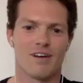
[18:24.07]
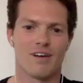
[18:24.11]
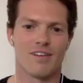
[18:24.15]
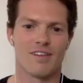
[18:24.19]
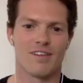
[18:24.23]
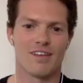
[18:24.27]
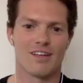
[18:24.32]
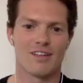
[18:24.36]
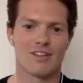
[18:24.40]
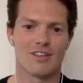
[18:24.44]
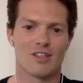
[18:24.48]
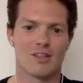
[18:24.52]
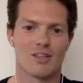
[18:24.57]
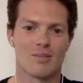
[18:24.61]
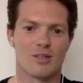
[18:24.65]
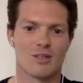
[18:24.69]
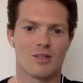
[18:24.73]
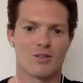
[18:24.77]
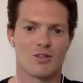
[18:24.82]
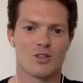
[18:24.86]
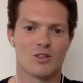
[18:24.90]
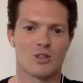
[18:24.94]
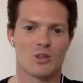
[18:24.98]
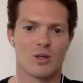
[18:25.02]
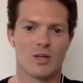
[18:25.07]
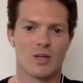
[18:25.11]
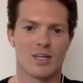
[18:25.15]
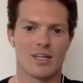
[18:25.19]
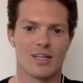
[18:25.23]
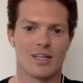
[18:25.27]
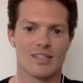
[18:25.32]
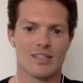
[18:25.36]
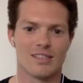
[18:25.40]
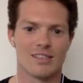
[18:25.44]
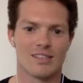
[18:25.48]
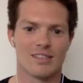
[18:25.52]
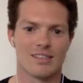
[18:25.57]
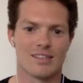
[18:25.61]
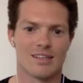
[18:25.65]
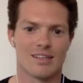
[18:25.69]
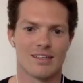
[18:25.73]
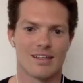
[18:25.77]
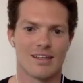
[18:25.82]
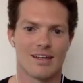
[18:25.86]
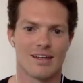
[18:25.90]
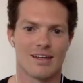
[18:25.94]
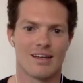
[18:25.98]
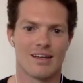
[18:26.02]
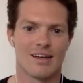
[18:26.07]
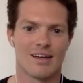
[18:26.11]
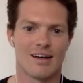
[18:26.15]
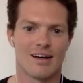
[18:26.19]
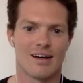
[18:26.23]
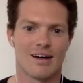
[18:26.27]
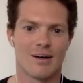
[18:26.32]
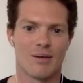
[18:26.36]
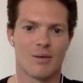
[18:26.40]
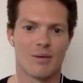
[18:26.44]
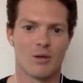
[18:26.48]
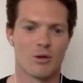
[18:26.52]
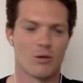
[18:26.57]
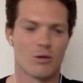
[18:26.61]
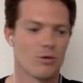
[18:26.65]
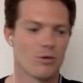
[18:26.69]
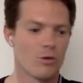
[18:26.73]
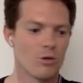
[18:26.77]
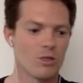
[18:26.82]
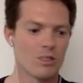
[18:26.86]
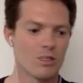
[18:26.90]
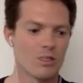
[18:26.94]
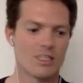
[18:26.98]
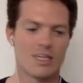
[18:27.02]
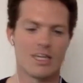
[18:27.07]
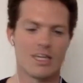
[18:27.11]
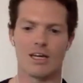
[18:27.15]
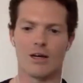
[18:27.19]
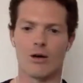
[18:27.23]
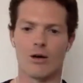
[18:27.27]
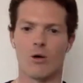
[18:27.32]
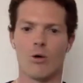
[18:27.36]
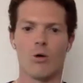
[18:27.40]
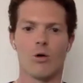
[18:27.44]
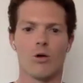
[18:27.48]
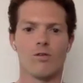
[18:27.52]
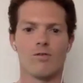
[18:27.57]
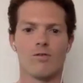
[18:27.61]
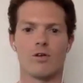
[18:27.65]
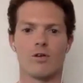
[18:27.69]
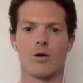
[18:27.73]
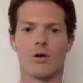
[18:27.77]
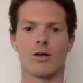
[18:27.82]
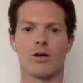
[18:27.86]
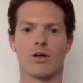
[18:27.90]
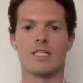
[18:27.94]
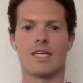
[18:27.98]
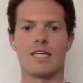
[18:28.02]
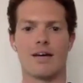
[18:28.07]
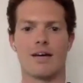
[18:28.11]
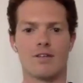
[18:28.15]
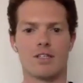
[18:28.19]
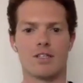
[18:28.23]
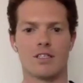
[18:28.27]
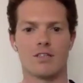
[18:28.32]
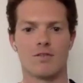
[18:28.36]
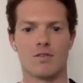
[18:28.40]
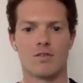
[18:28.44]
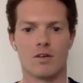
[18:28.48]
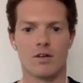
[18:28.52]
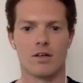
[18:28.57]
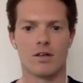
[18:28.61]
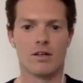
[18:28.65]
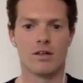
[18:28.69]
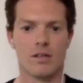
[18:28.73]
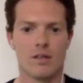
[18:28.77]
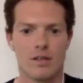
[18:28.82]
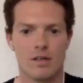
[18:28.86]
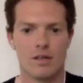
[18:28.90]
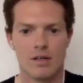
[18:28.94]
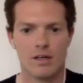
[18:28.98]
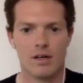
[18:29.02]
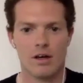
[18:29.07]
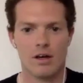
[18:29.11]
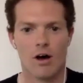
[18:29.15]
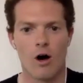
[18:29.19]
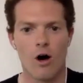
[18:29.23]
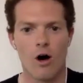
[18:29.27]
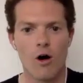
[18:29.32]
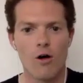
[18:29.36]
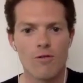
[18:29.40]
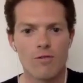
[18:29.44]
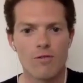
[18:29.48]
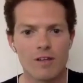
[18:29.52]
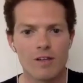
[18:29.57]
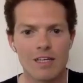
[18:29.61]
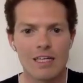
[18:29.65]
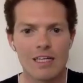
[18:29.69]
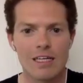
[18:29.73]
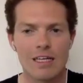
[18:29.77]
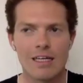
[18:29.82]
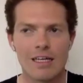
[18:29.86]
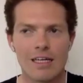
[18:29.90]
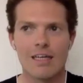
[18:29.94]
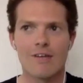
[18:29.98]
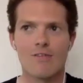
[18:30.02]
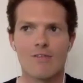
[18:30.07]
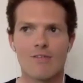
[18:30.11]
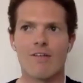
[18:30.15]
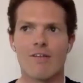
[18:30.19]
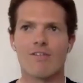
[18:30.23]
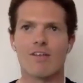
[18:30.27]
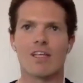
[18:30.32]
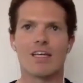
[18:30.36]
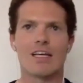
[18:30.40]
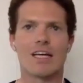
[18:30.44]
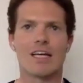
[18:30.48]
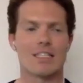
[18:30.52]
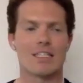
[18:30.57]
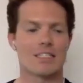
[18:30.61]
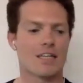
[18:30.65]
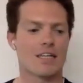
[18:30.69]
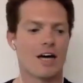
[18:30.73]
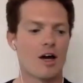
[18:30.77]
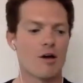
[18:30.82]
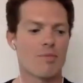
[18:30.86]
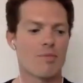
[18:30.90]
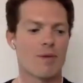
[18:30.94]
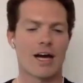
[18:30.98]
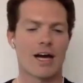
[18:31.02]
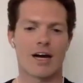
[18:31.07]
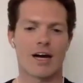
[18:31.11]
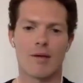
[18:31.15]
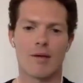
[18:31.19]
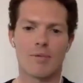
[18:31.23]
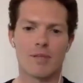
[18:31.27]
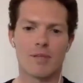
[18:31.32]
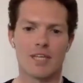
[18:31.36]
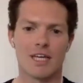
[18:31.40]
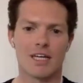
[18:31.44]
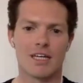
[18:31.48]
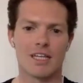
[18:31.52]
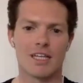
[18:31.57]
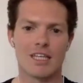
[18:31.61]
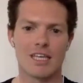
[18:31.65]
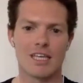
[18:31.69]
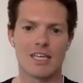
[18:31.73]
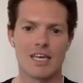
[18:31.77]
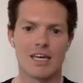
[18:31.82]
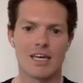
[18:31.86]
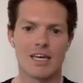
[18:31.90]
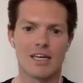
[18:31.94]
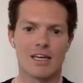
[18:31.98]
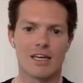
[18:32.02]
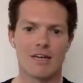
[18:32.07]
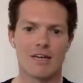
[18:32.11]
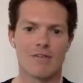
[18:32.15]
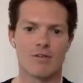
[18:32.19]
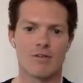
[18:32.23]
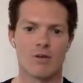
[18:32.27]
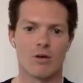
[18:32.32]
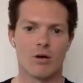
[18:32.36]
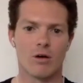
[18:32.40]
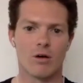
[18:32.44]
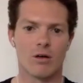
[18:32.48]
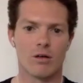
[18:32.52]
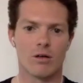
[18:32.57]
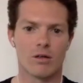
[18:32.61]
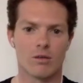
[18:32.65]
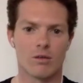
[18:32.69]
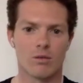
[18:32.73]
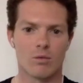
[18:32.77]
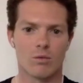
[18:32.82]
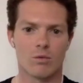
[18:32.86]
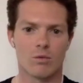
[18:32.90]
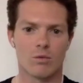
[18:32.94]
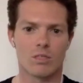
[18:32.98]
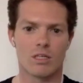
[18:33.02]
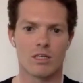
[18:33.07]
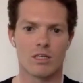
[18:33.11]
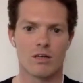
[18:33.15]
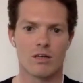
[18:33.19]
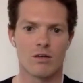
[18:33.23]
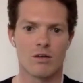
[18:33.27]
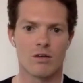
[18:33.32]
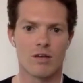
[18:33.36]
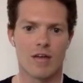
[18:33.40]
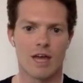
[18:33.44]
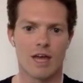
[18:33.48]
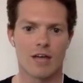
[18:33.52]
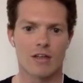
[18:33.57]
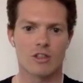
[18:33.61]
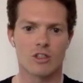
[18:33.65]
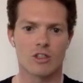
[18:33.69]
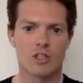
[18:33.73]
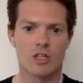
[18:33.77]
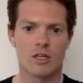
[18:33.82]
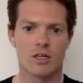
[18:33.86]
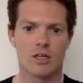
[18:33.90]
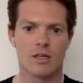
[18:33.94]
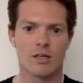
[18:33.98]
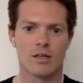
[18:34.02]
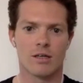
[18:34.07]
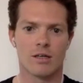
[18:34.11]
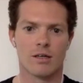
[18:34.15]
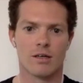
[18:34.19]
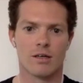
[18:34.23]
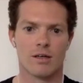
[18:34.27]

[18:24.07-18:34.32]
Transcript: fun. Thanks so much for joining us. And we look forward to seeing all of your endeavors for, hopefully, if everything gets started back up at the end of the year. If not, we'll see you next year.